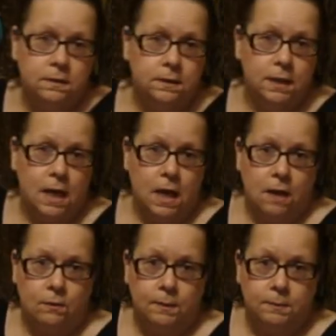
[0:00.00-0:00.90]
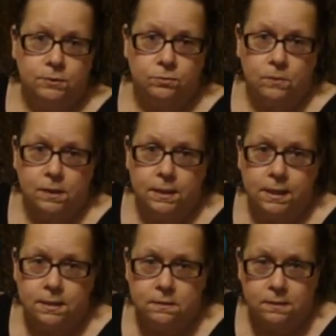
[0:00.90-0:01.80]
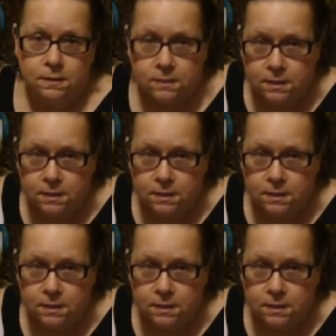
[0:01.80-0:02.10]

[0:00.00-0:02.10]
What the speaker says: Now I'm a 20 and